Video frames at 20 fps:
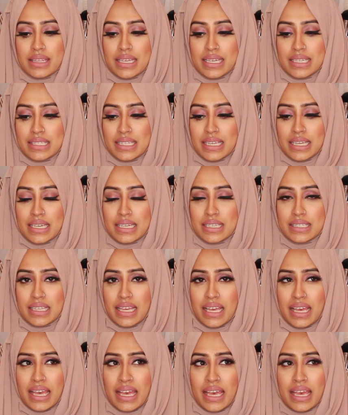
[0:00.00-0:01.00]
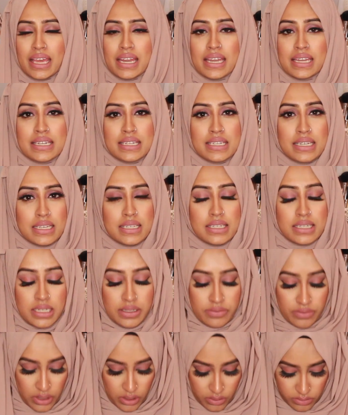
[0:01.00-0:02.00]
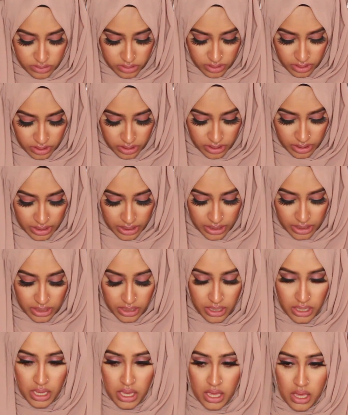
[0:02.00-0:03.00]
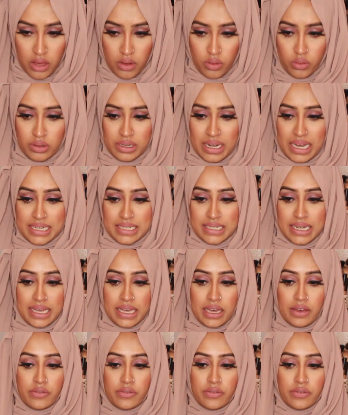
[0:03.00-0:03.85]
This is in Dusty Rose, I think, or Latte.